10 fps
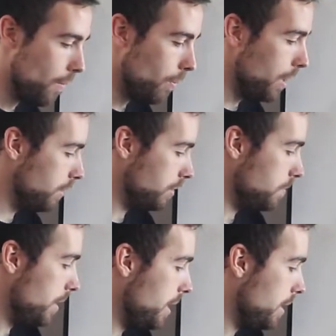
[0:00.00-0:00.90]
Play another
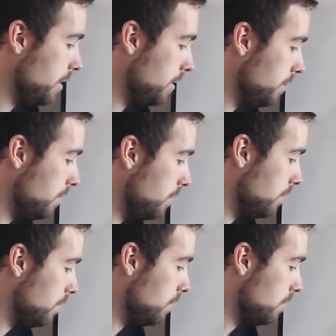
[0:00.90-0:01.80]
spade,
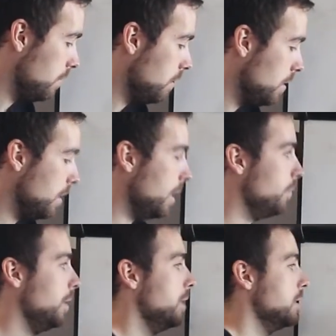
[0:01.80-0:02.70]
they
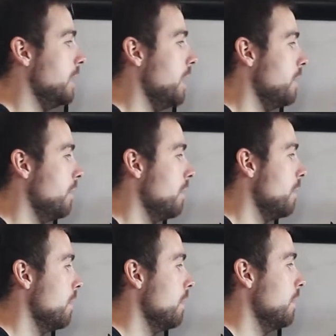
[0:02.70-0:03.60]
play the 10,
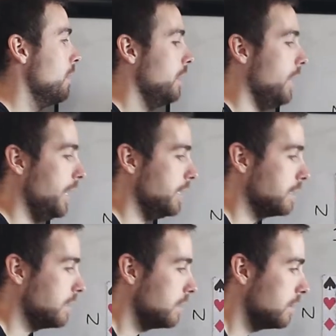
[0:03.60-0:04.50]
the
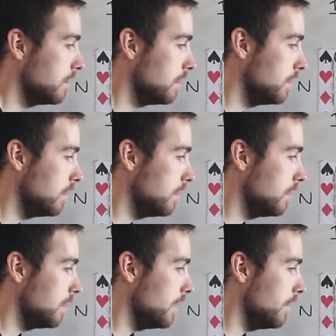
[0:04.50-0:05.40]
ace
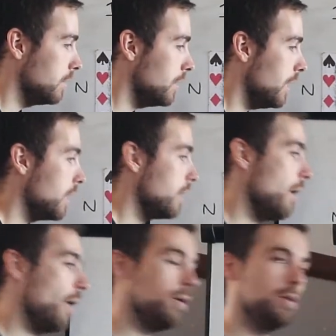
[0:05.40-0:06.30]
and the jack.
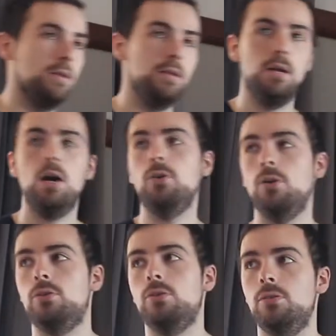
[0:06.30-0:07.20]
Oh
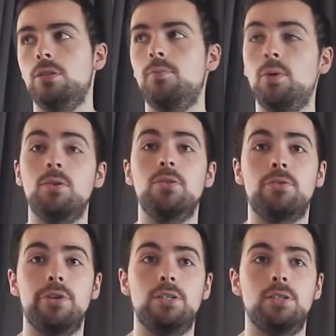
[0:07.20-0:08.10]
good, they've broken
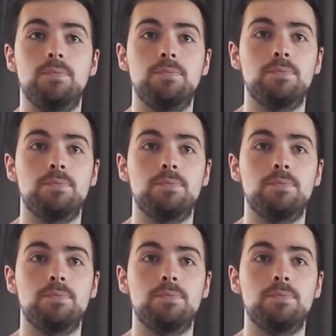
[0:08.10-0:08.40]
3-2.